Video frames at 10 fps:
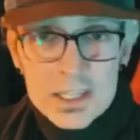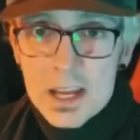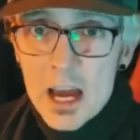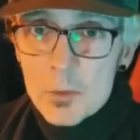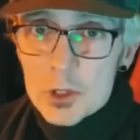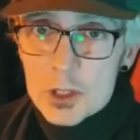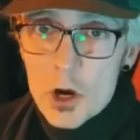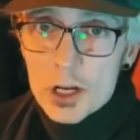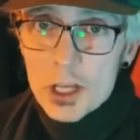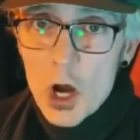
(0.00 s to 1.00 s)
time we're
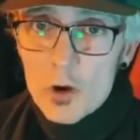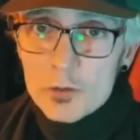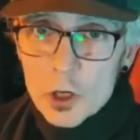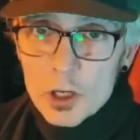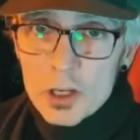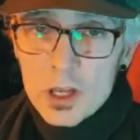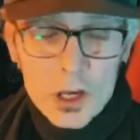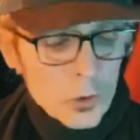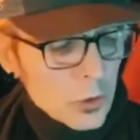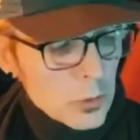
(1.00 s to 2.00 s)
starting over,
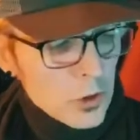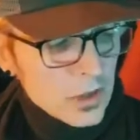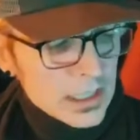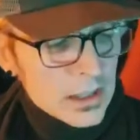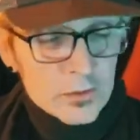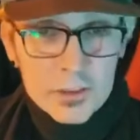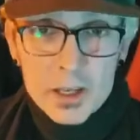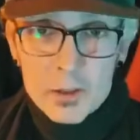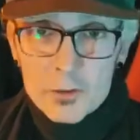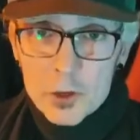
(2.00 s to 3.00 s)
we're moving the
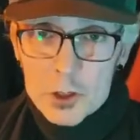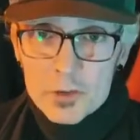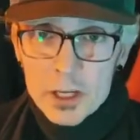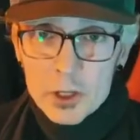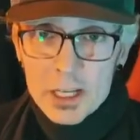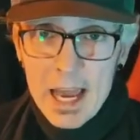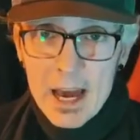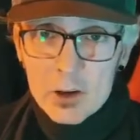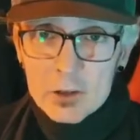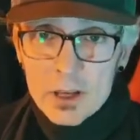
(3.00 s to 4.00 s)
1st finger
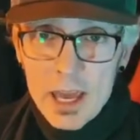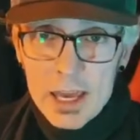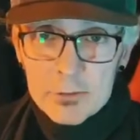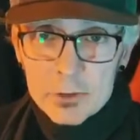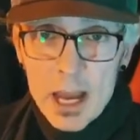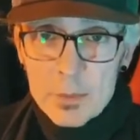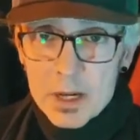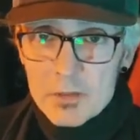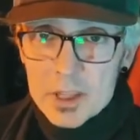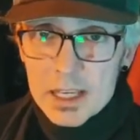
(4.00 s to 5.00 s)
down a fret, but
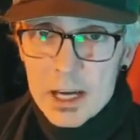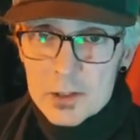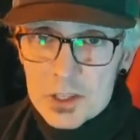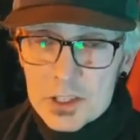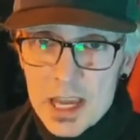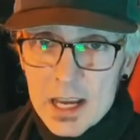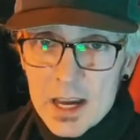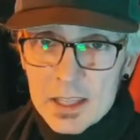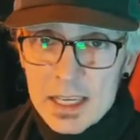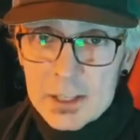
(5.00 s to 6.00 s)
everything else is staying
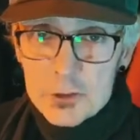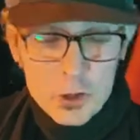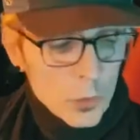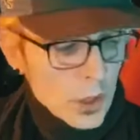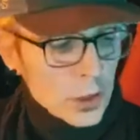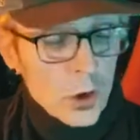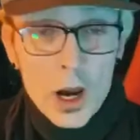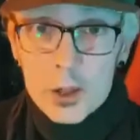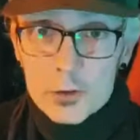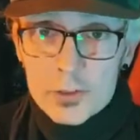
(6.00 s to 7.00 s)
on the E string with our
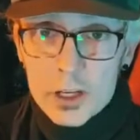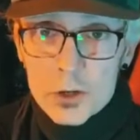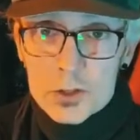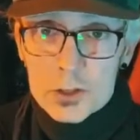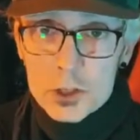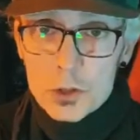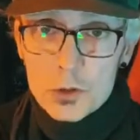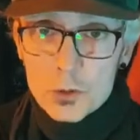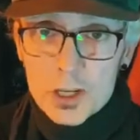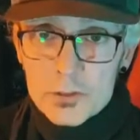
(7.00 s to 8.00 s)
other fingers 2,
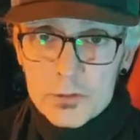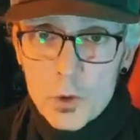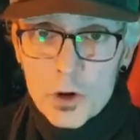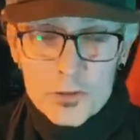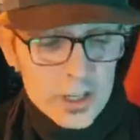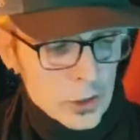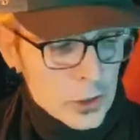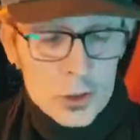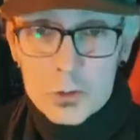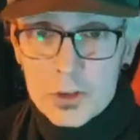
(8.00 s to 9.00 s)
3, and 4. Fingers
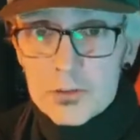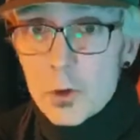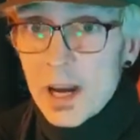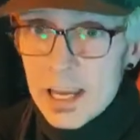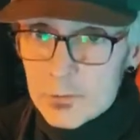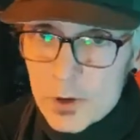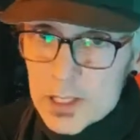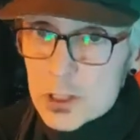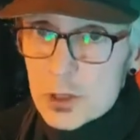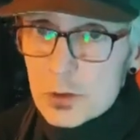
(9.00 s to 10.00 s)
2, 3, and 4, and
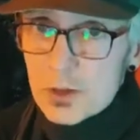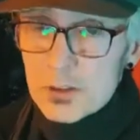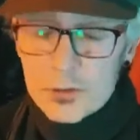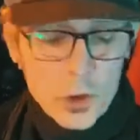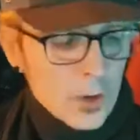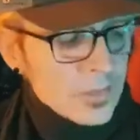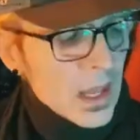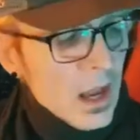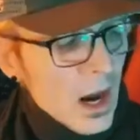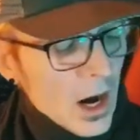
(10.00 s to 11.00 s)
frets 2, 3, and 4.
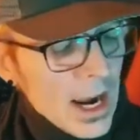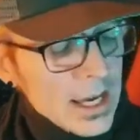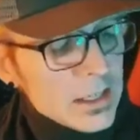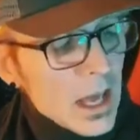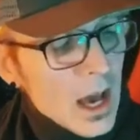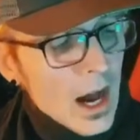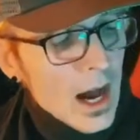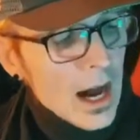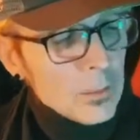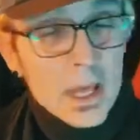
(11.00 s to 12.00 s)
All right,
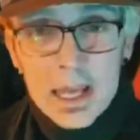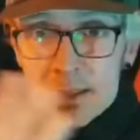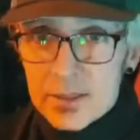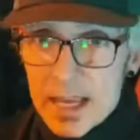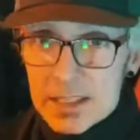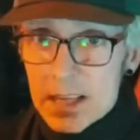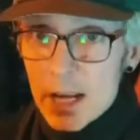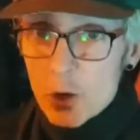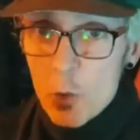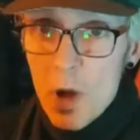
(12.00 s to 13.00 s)
that's
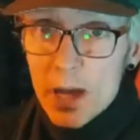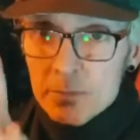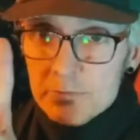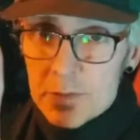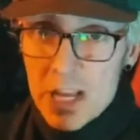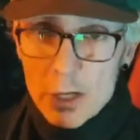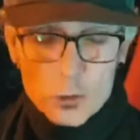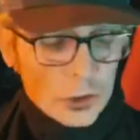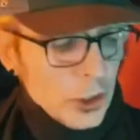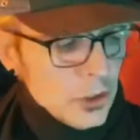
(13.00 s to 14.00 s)
cycle 1. Cycle
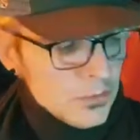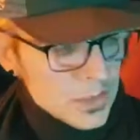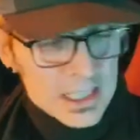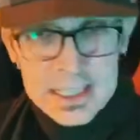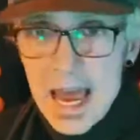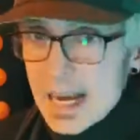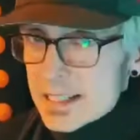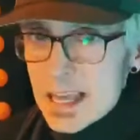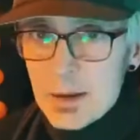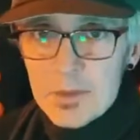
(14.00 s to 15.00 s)
2, exact
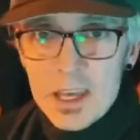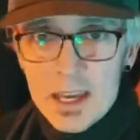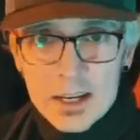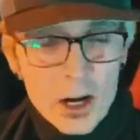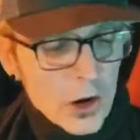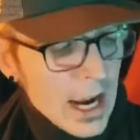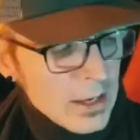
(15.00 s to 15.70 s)
same thing. All right,